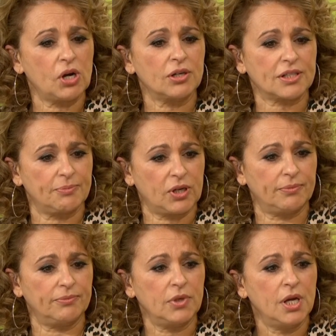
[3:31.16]
Mark's
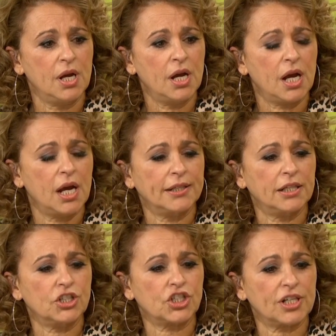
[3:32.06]
mum,
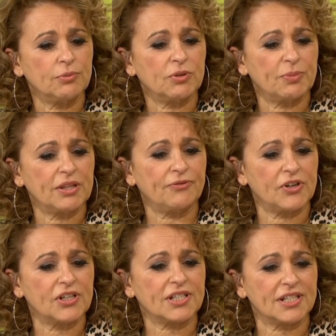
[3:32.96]
and she would be the
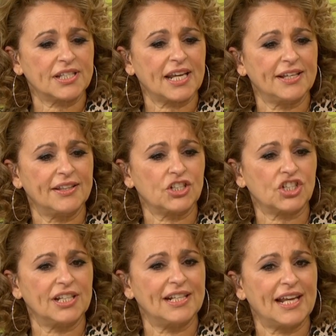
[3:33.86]
first to say that
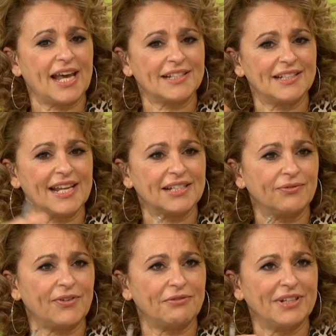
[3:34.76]
she has led
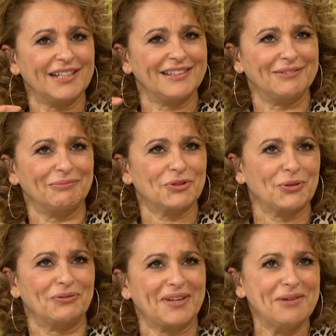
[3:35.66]
a very
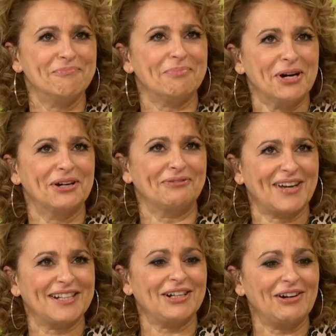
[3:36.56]
sort of imperfect